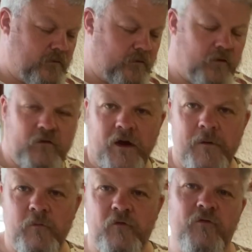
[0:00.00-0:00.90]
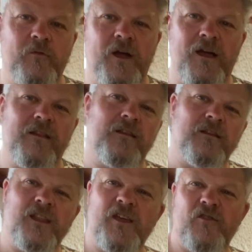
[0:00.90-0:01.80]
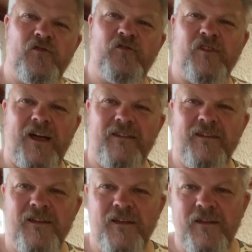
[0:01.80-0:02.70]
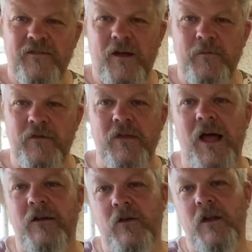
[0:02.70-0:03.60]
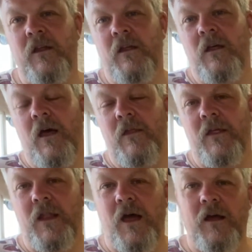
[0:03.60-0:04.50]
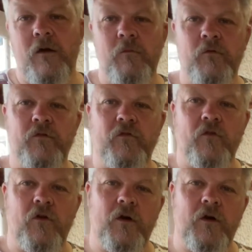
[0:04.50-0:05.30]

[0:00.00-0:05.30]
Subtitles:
to try and put some kind of Neil shed type design on it, and then hang it above the door.